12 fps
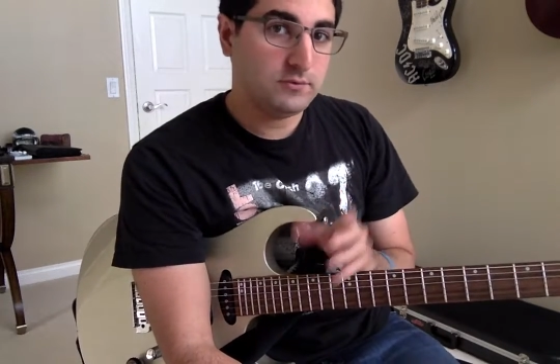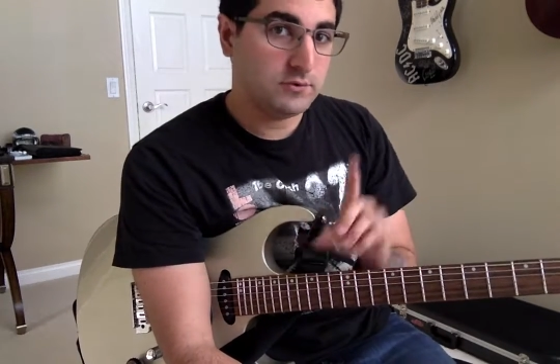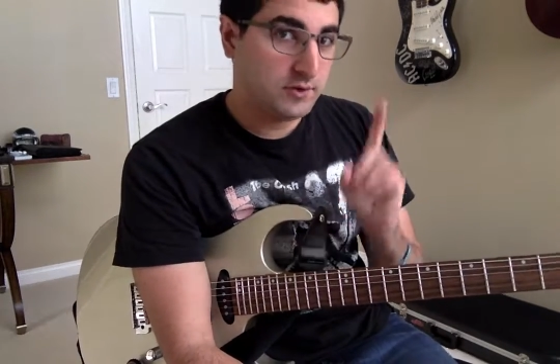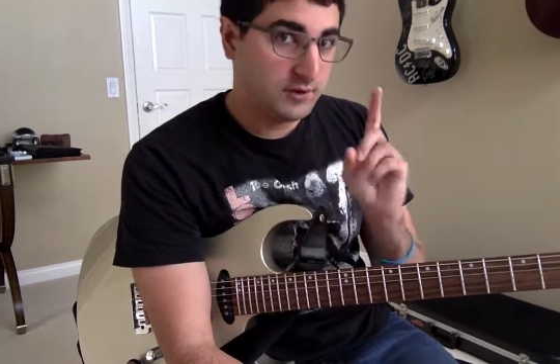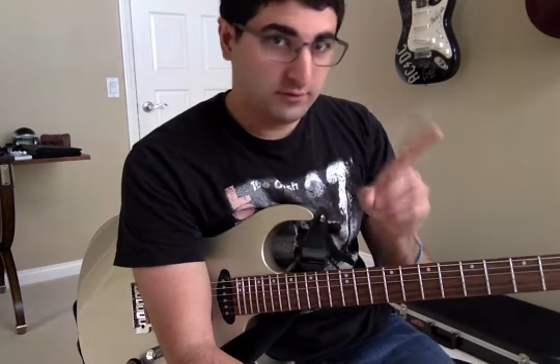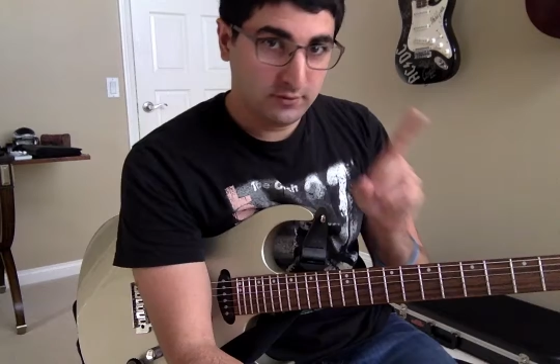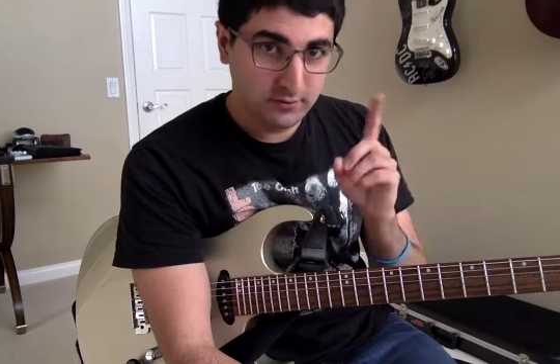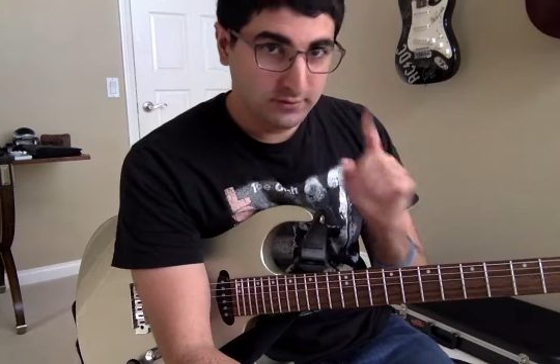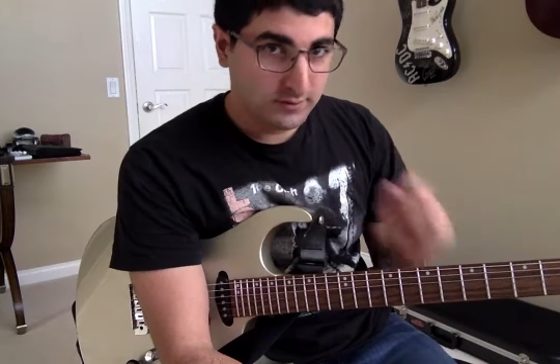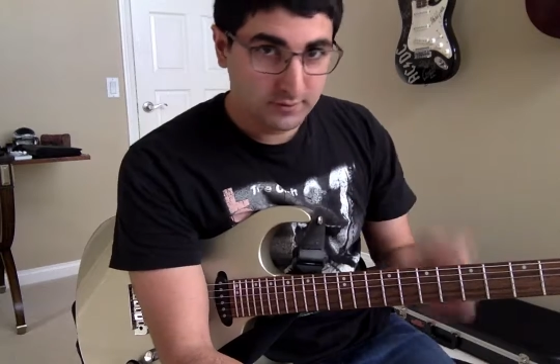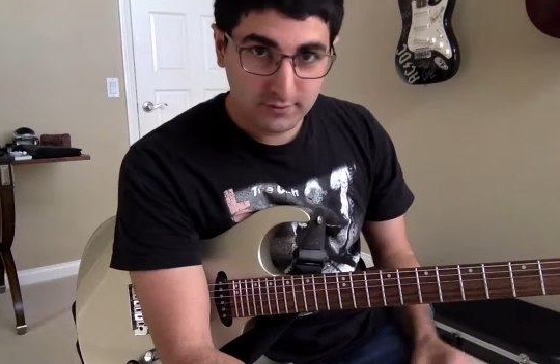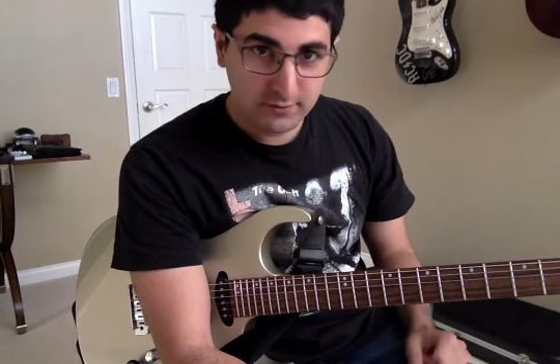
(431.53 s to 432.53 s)
Just
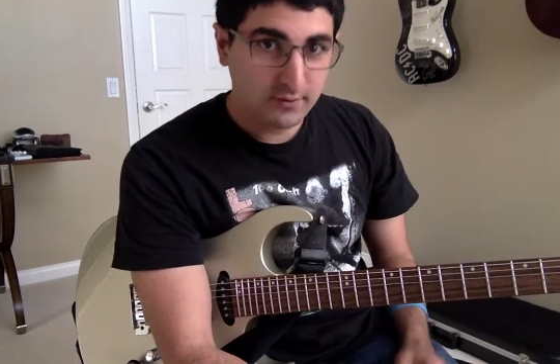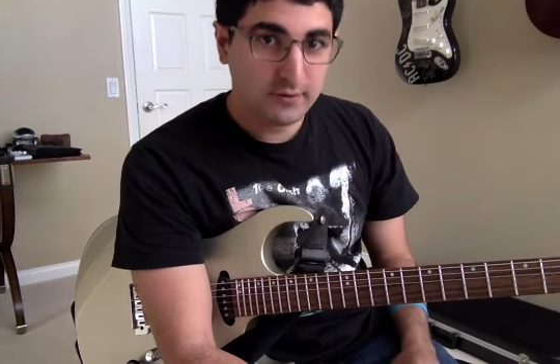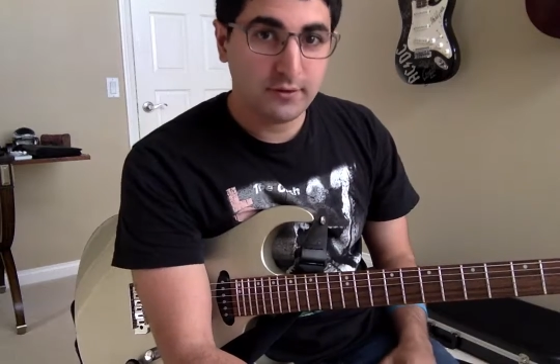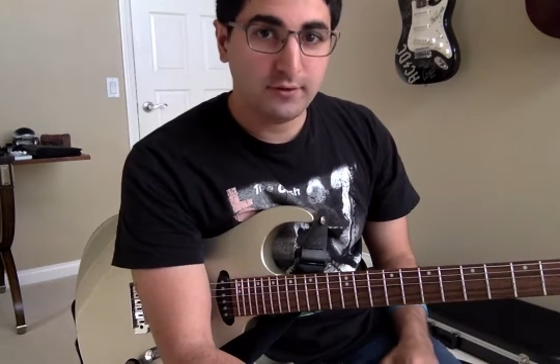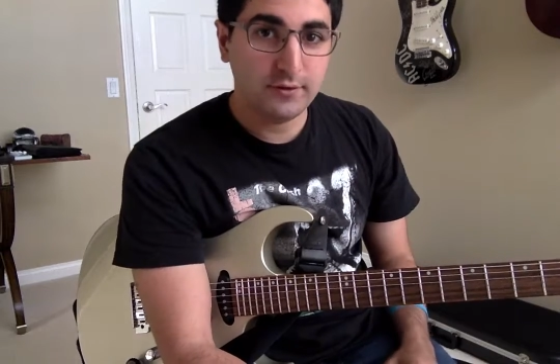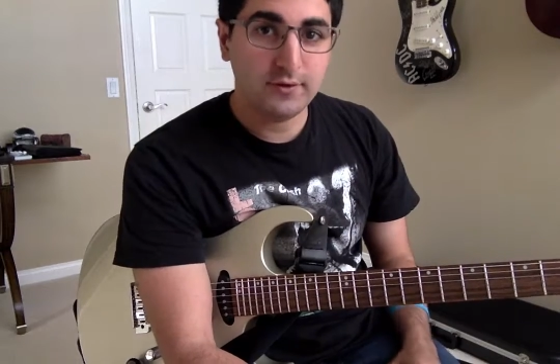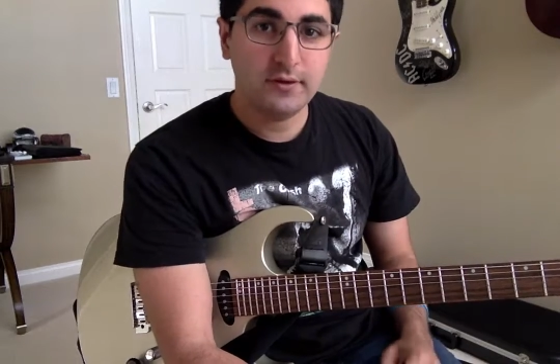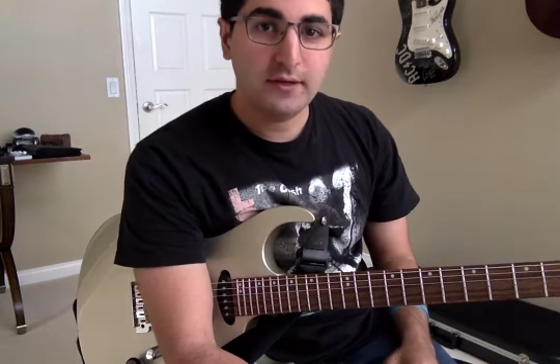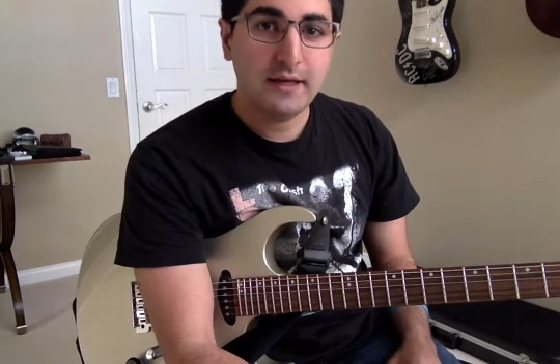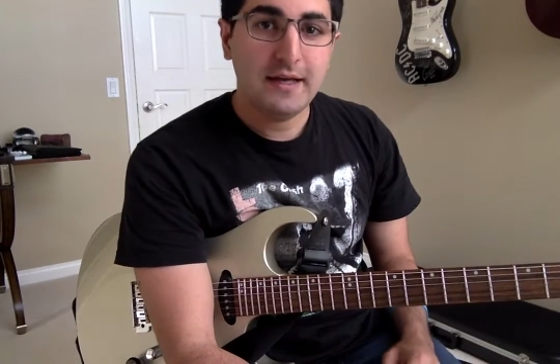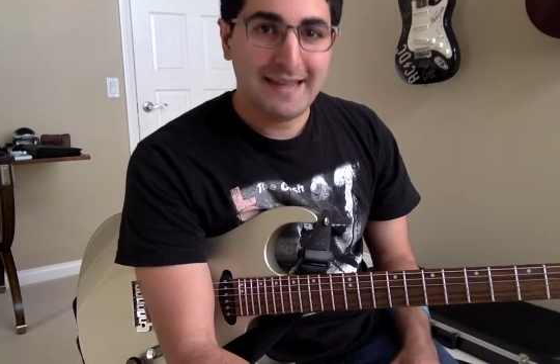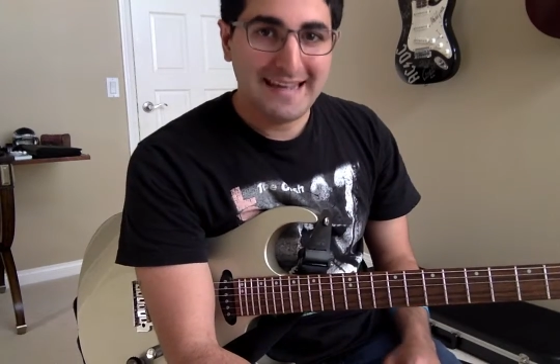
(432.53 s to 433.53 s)
soloing over
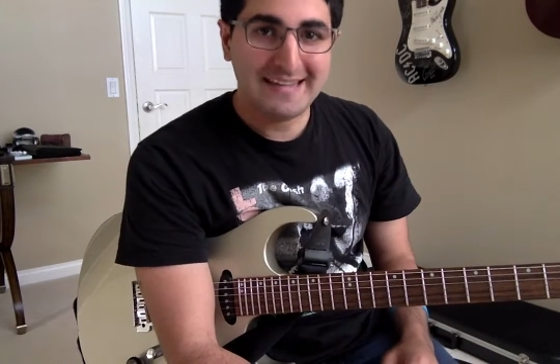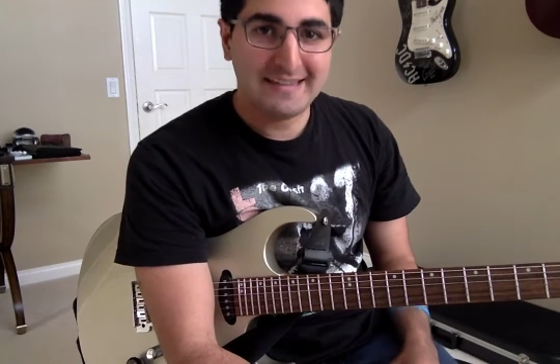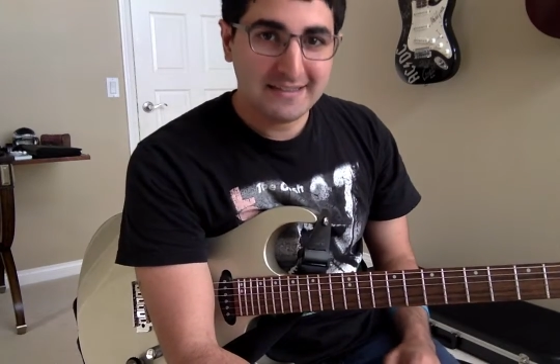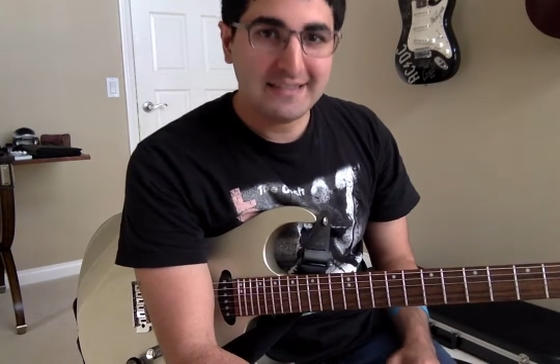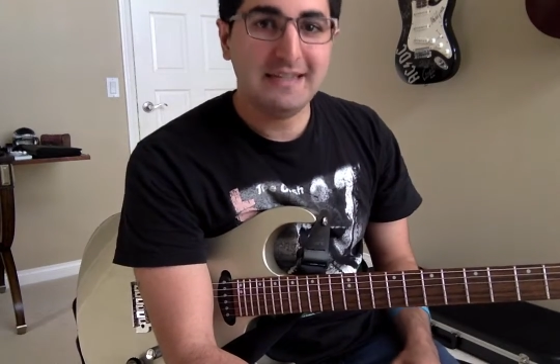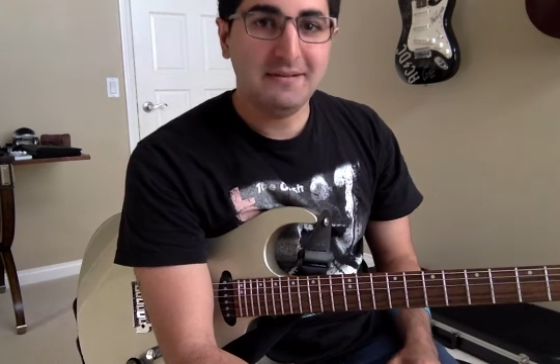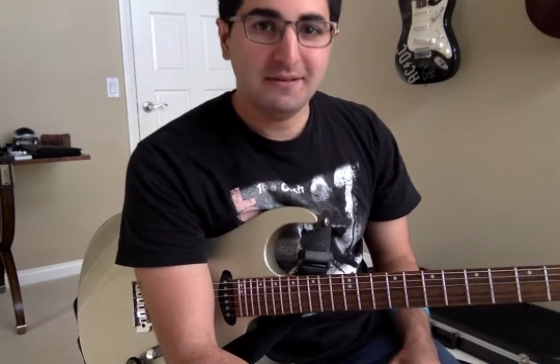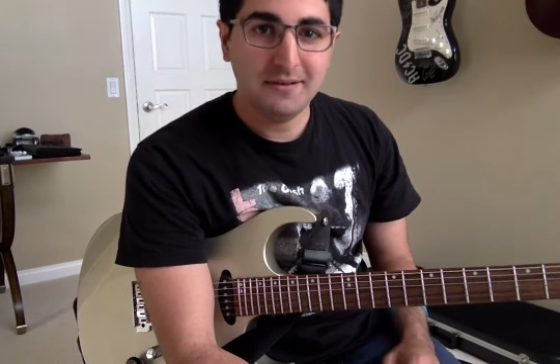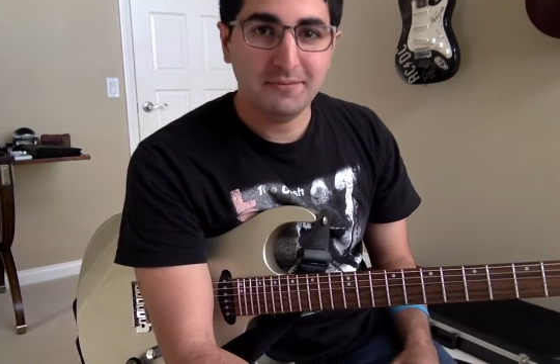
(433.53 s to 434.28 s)
C